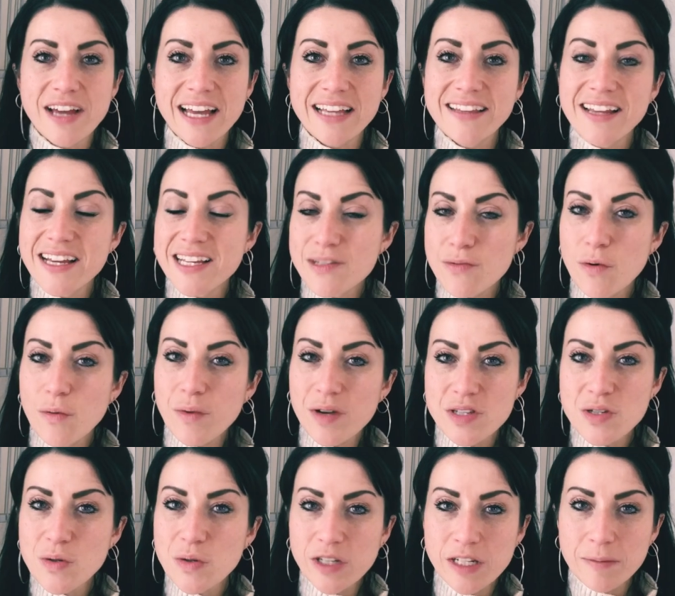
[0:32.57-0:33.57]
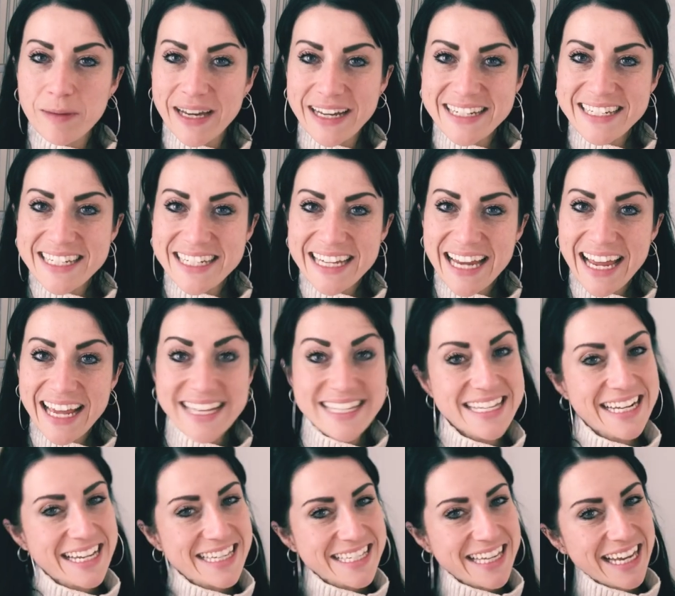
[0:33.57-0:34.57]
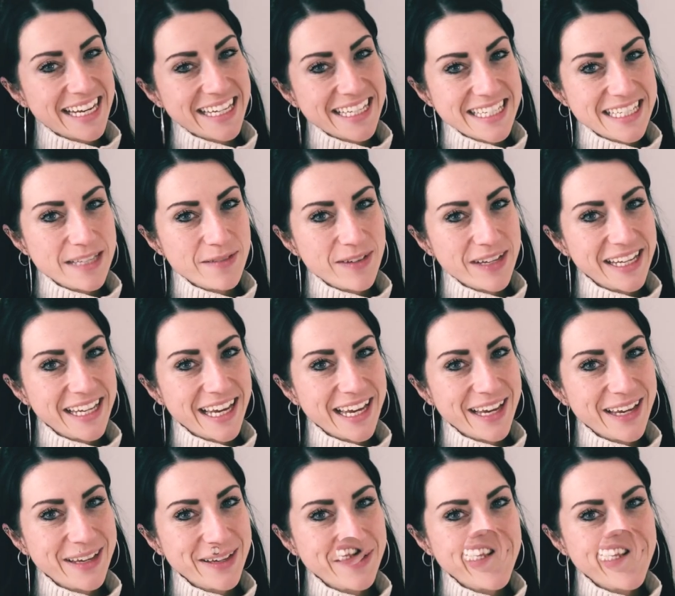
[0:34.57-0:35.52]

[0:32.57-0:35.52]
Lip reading: And that's what we're talking about today. So let's get into the video.